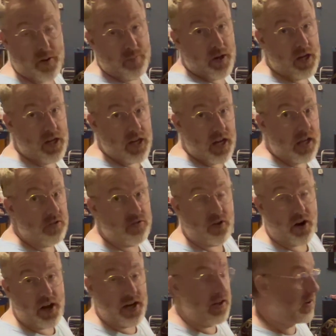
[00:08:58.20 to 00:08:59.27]
be
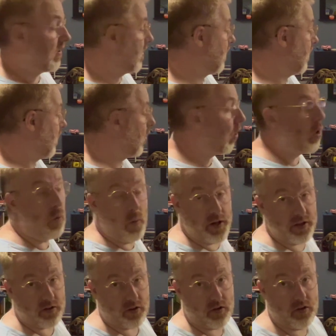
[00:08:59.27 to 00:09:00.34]
inside the whole
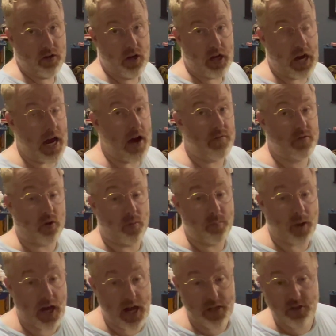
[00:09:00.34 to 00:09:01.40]
winter. I have some
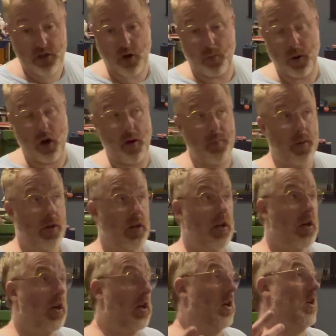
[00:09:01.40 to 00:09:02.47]
plans coming up.
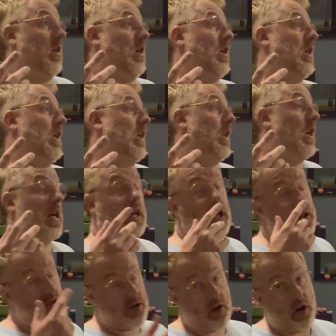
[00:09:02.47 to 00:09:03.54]
Like
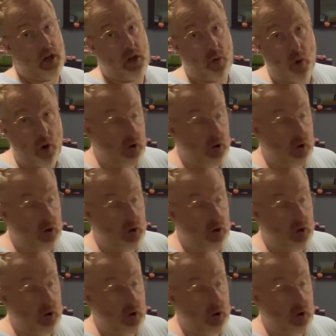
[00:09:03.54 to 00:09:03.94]
installing the roll